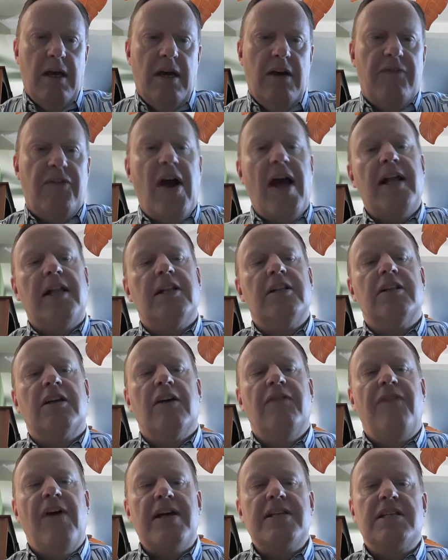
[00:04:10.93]
Franklin
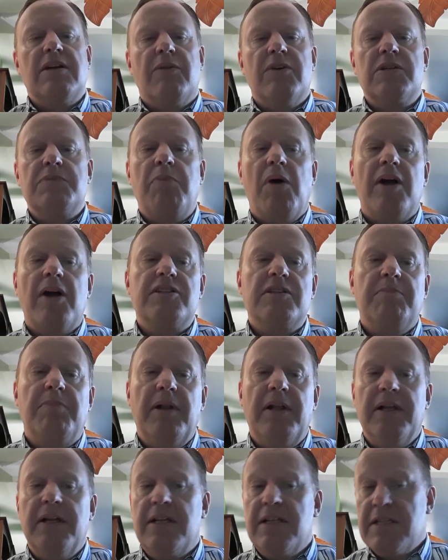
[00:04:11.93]
confessing
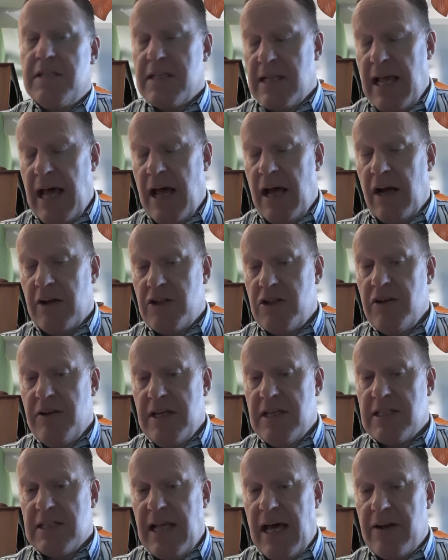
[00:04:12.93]
responsibility to
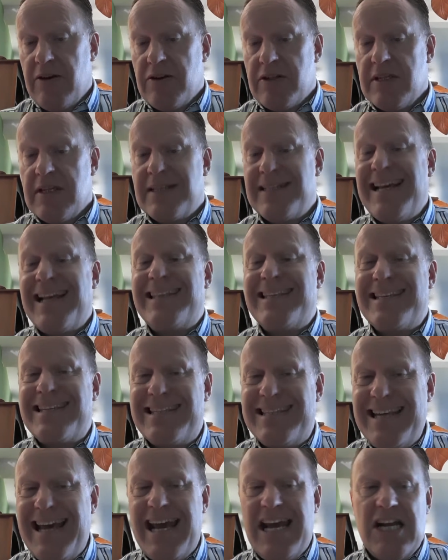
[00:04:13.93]
these letters set the
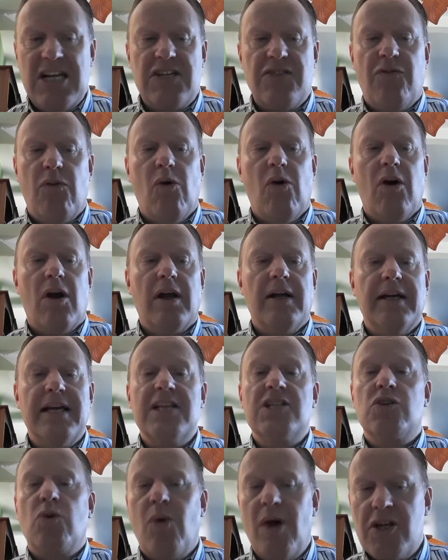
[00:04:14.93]
stage for
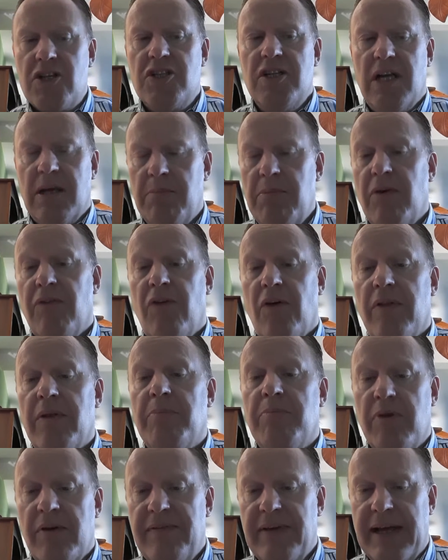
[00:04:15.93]
his questioning before the
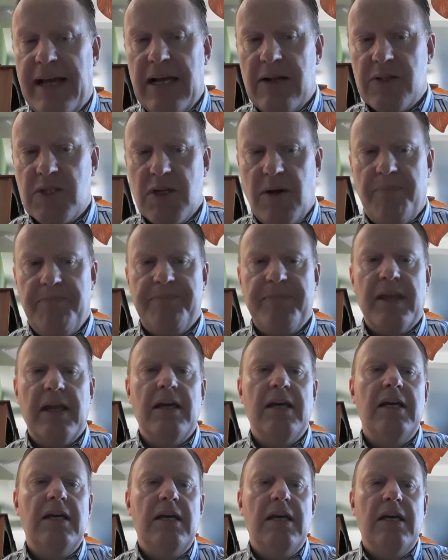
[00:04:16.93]
Privy Council.
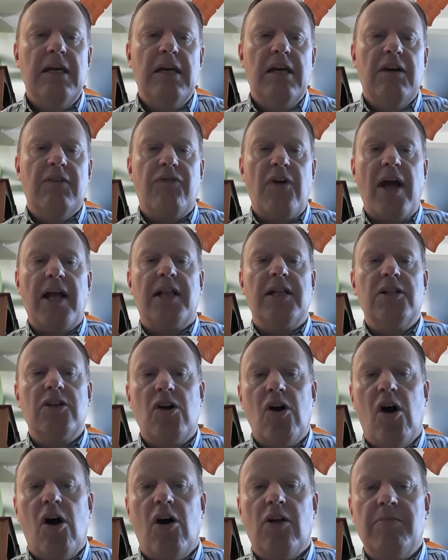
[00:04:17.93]
Franklin,
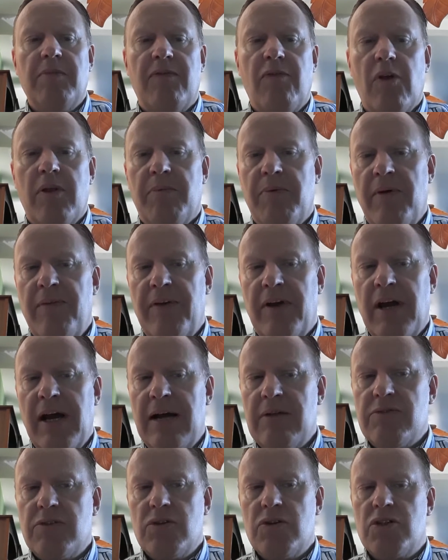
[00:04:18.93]
called before the Privy
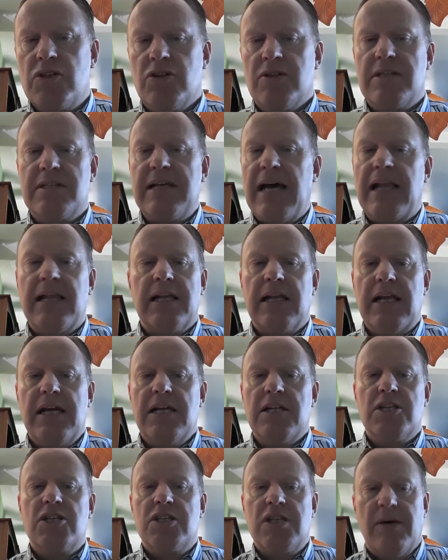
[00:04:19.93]
Council, stood silently
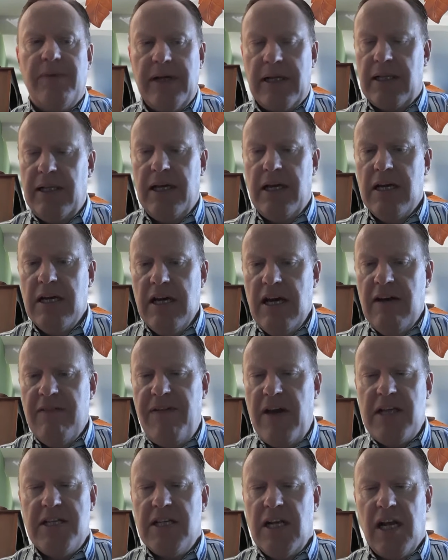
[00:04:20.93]
and stoically,
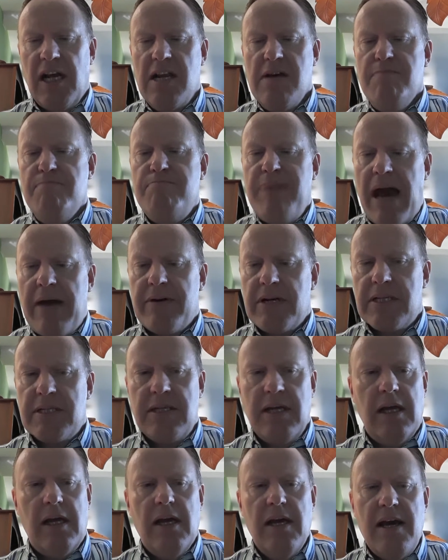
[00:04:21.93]
facing an
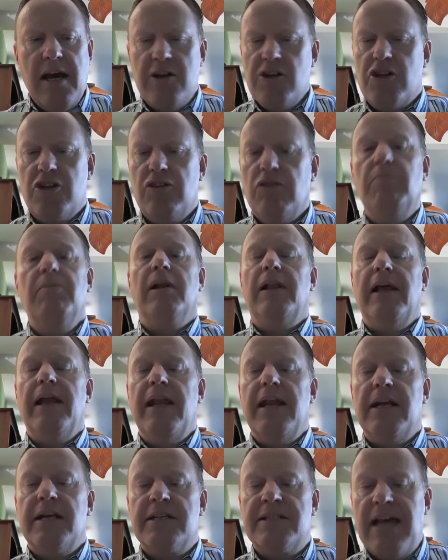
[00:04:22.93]
embarrassing and
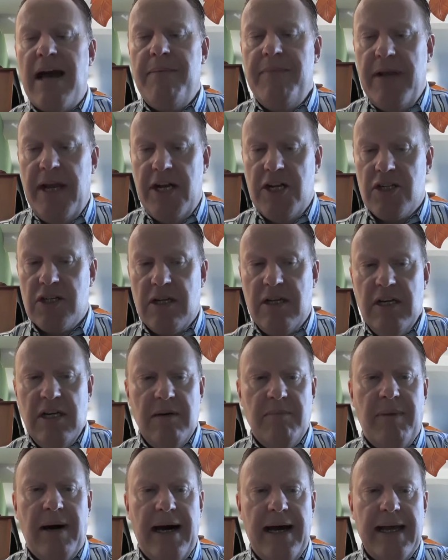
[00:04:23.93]
humiliating examination
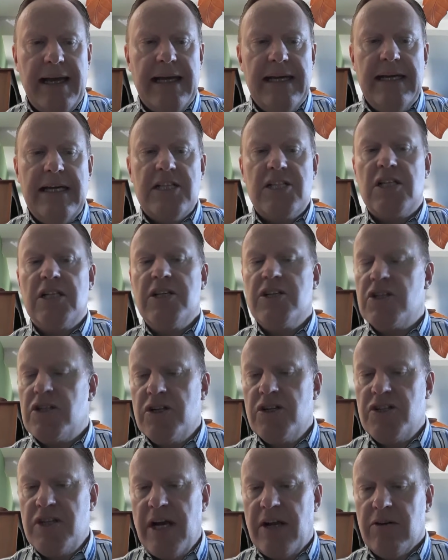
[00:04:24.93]
by
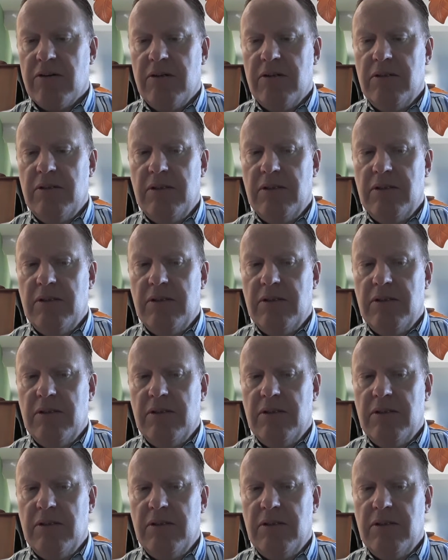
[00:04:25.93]
Solicitor General